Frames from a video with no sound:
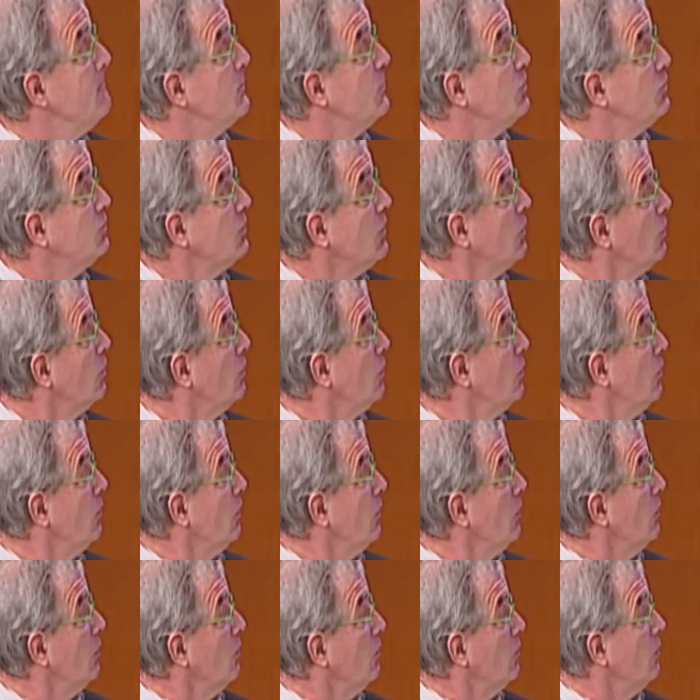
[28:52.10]
So
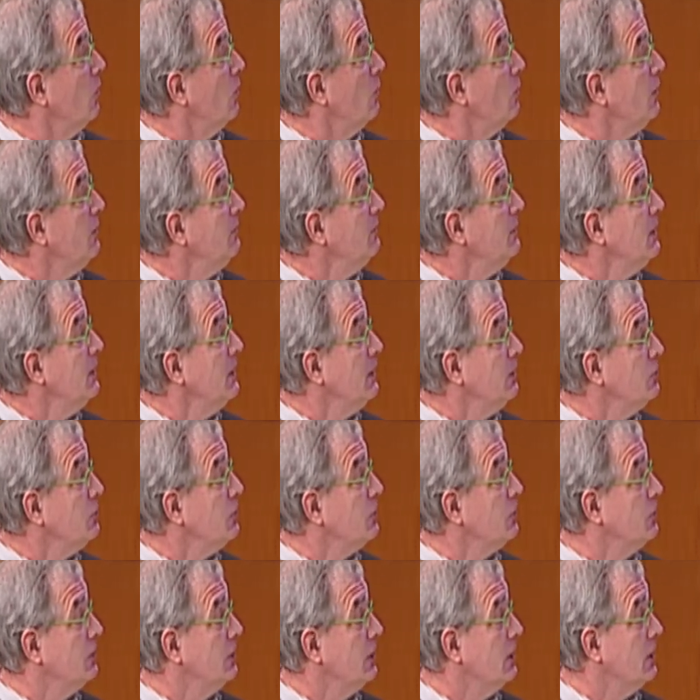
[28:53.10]
we've been
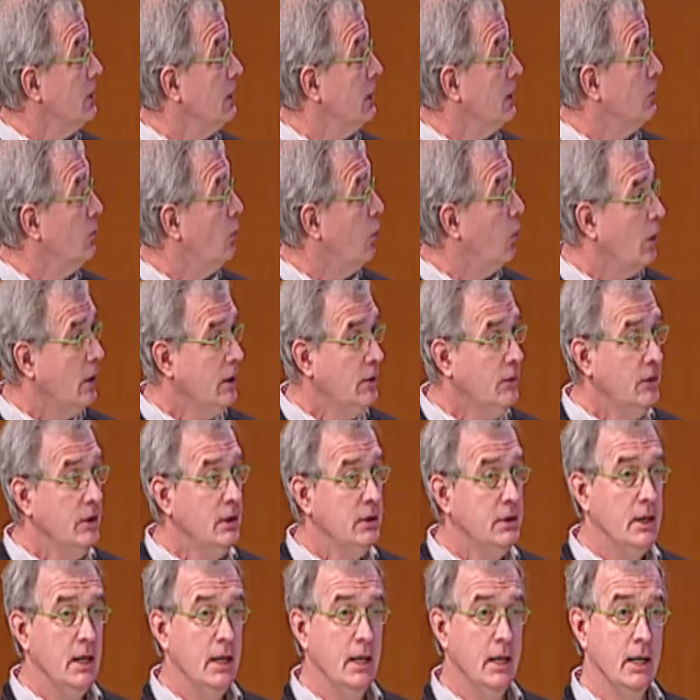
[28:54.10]
interested in what does
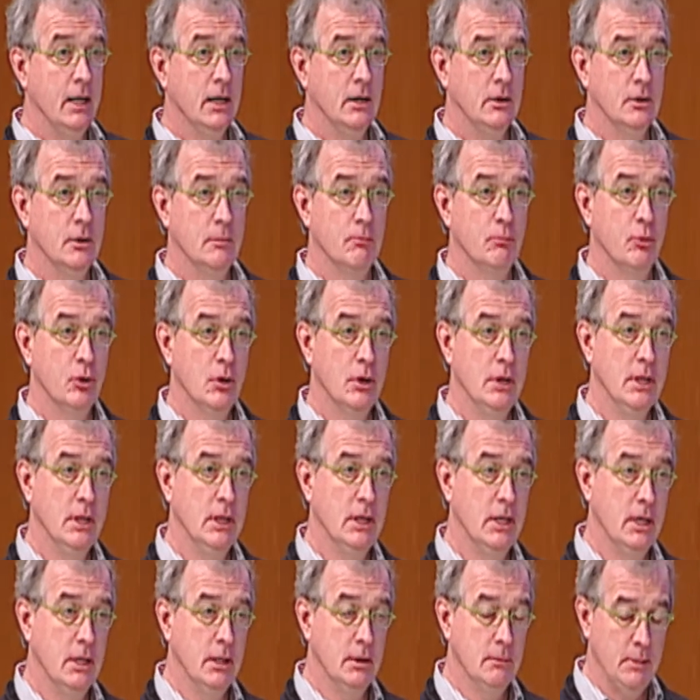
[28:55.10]
it take to bring
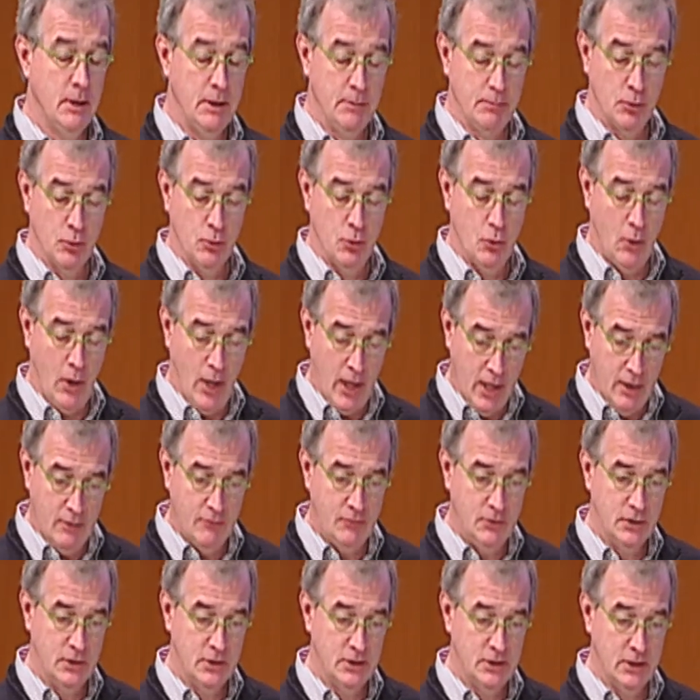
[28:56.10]
in people who
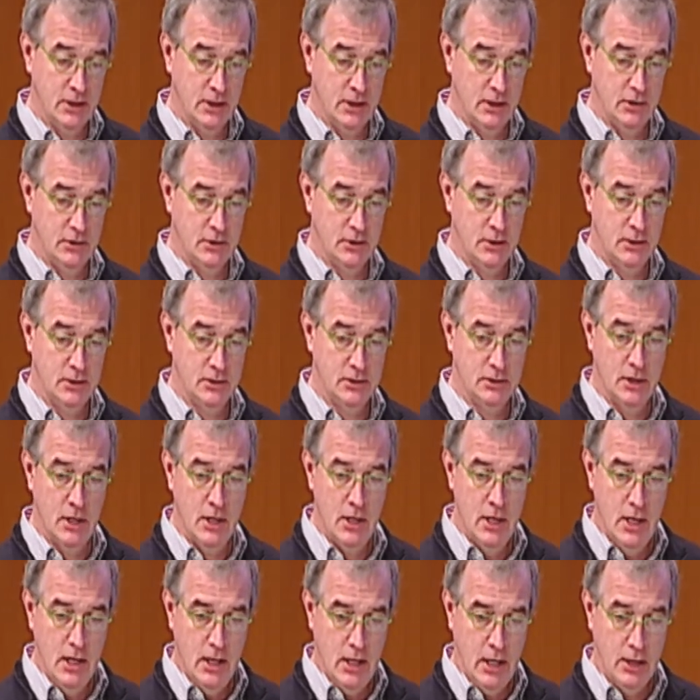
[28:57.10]
have diseases
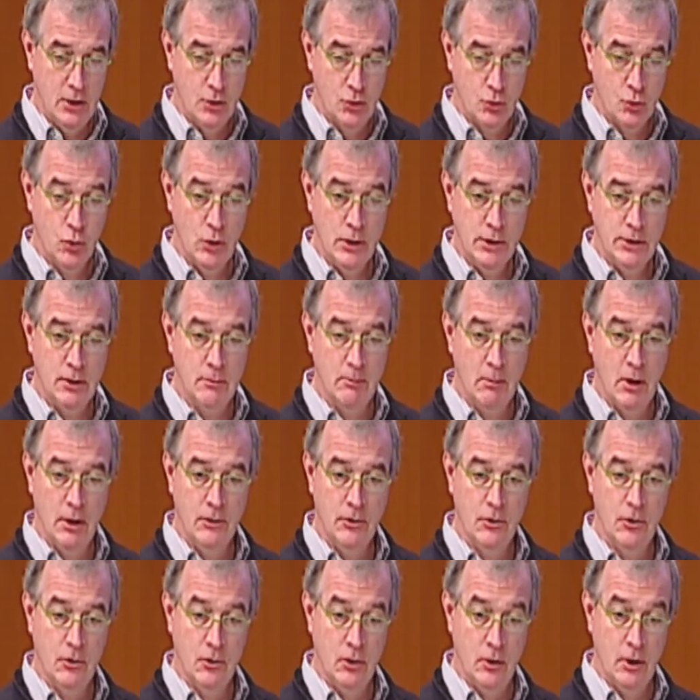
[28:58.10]
and treat them
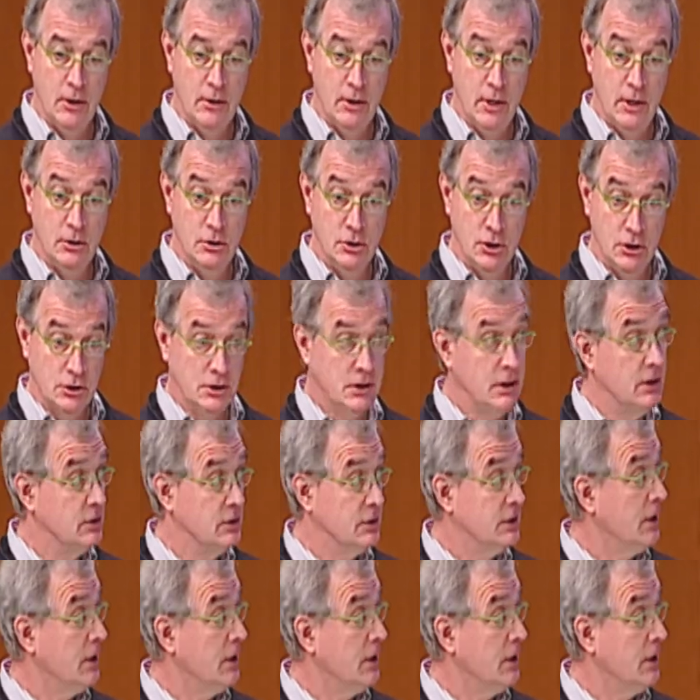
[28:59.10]
other than just as